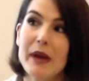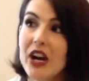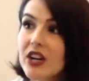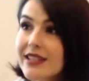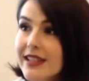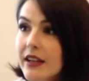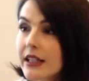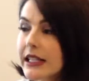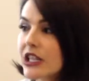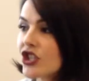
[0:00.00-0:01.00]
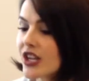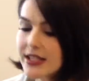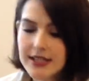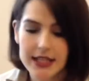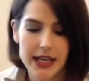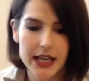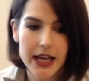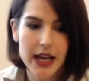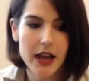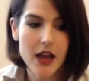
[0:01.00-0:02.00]
Parasailing, jet
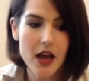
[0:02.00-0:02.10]
skiing.